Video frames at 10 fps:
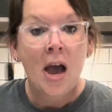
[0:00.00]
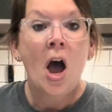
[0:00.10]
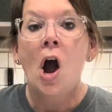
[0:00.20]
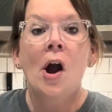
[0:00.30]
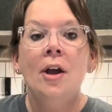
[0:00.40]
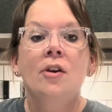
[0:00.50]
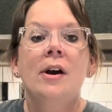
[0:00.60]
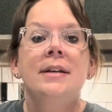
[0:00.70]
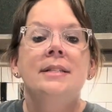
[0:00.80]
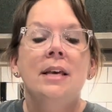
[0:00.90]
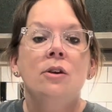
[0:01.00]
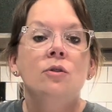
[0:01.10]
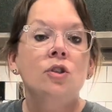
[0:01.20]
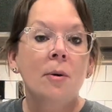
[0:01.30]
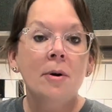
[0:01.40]
all right, you guys, thank you
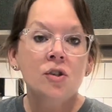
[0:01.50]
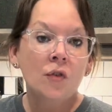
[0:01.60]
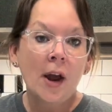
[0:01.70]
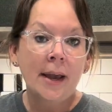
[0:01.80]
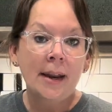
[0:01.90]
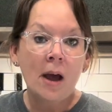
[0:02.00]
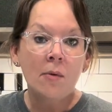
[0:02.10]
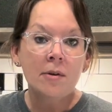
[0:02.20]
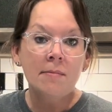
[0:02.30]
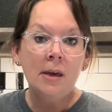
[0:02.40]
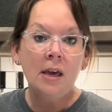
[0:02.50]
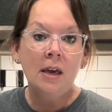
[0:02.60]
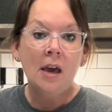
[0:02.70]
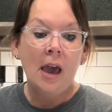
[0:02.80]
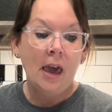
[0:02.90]
so much for hanging out with
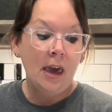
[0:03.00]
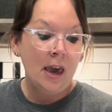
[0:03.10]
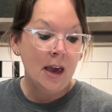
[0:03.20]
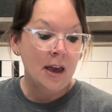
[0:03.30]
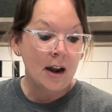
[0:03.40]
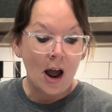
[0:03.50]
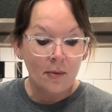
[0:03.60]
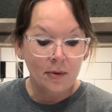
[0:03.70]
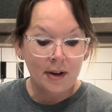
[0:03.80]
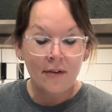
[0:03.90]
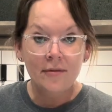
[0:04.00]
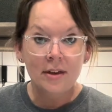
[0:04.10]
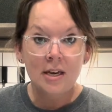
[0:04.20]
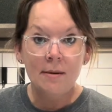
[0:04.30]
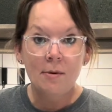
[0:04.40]
me, and I will definitely
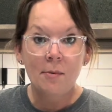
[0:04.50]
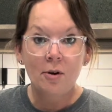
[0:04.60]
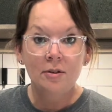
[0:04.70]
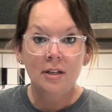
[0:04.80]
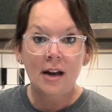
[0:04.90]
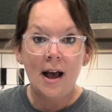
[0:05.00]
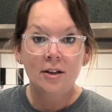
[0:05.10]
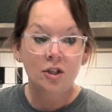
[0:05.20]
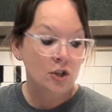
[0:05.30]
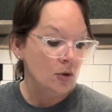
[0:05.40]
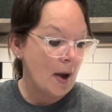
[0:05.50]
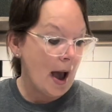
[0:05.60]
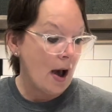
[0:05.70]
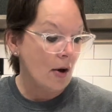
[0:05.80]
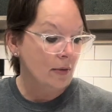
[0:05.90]
keep you posted as to
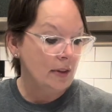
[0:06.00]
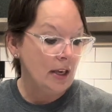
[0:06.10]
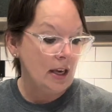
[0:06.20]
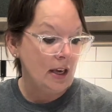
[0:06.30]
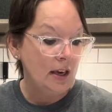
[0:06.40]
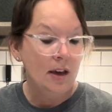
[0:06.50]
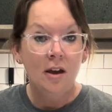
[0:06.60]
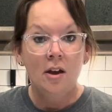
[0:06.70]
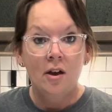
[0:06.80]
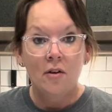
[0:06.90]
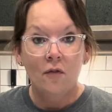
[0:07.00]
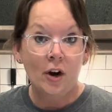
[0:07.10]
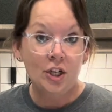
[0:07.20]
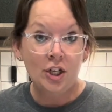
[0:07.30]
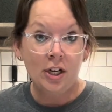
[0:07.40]
how the
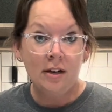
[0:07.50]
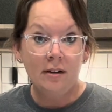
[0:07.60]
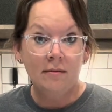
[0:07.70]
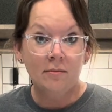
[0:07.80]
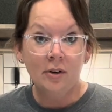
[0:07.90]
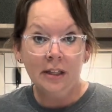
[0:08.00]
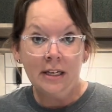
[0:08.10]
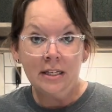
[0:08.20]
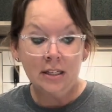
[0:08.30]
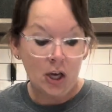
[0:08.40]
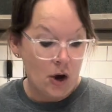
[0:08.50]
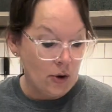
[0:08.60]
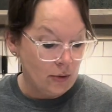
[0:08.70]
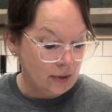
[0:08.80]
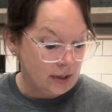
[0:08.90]
freshie release
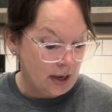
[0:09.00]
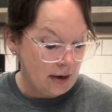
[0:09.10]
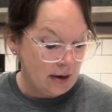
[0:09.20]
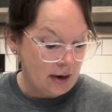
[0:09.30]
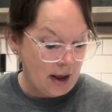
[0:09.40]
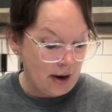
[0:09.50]
goes and